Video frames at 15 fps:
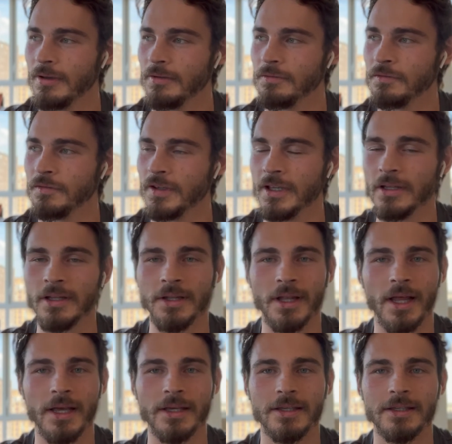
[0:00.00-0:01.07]
feeling
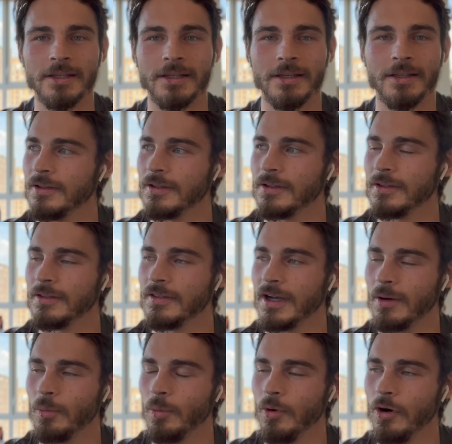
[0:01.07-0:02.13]
like
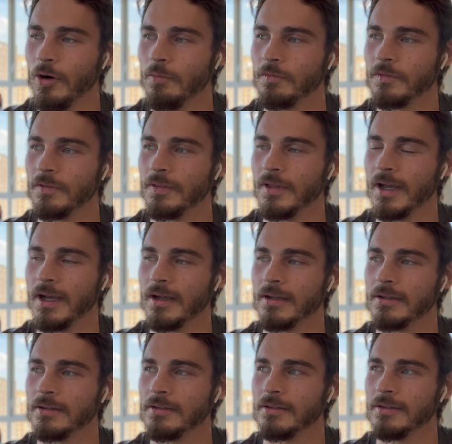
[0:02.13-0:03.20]
that warmth and that
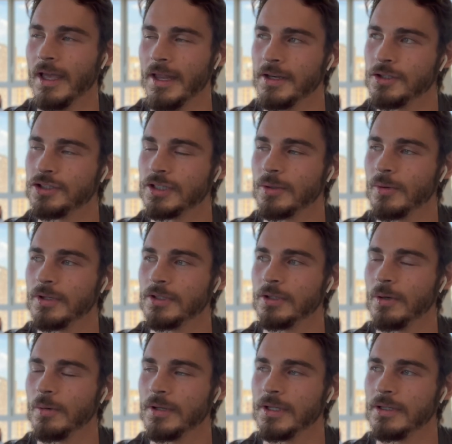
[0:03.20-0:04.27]
energy when you
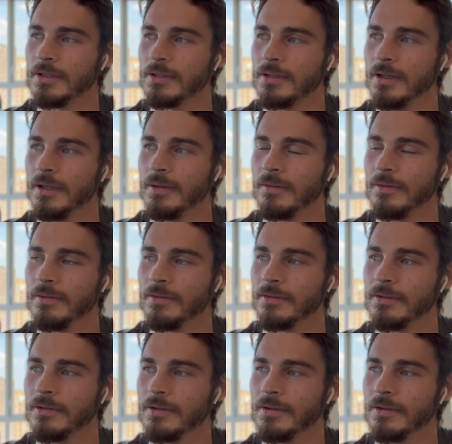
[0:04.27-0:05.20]
go in, and